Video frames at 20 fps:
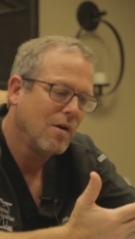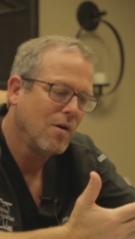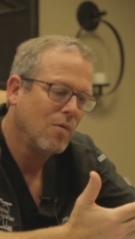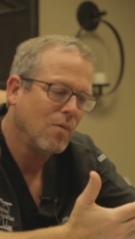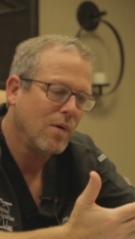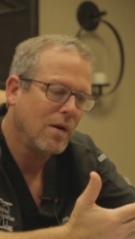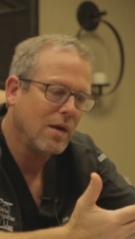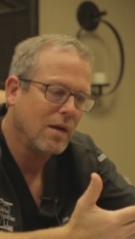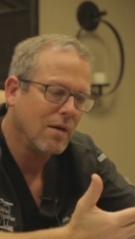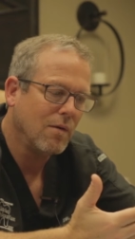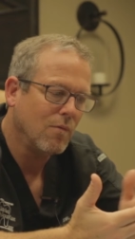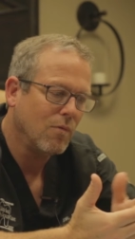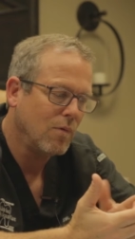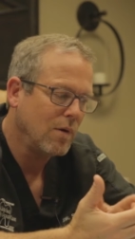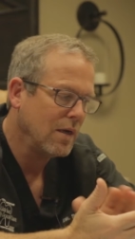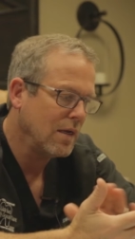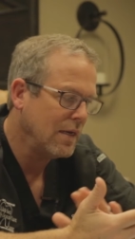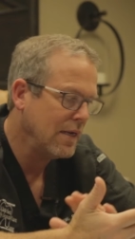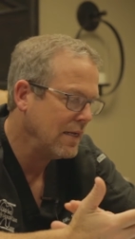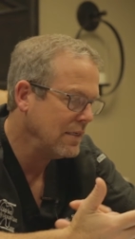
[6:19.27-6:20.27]
We
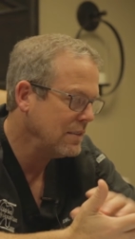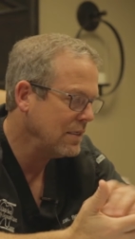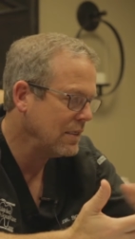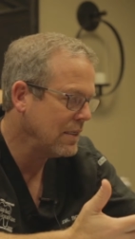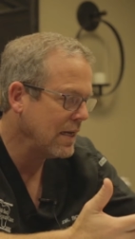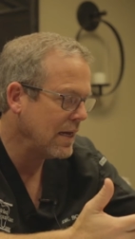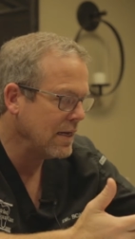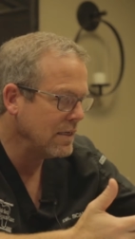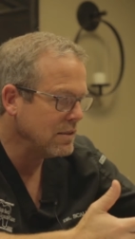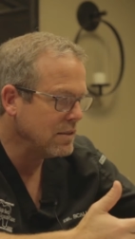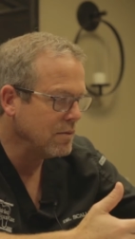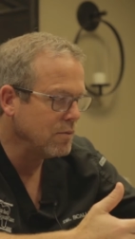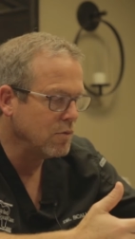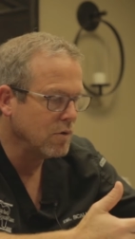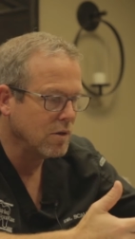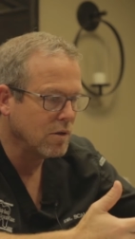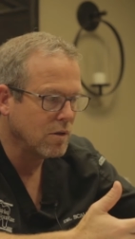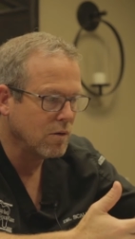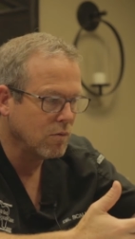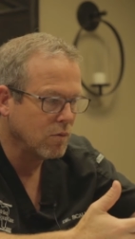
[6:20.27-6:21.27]
anesthetized him
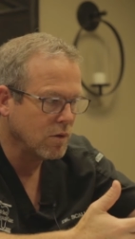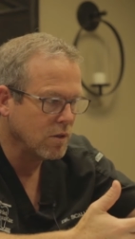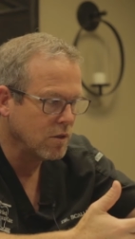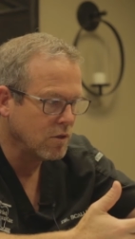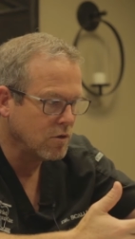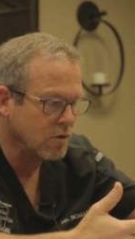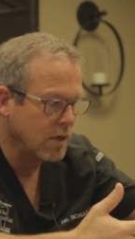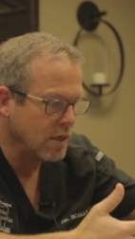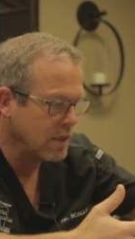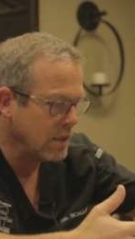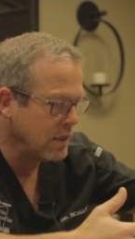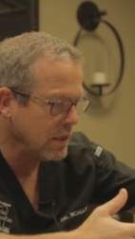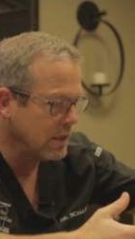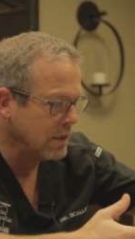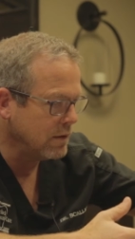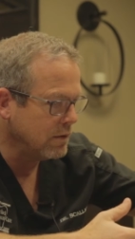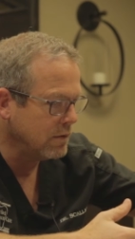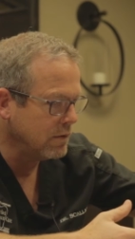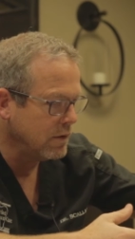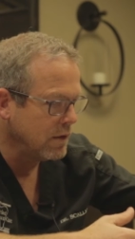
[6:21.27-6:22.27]
with the dreaded
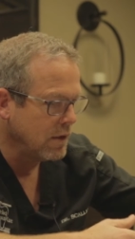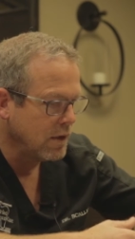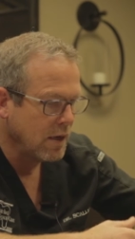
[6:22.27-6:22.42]
needle,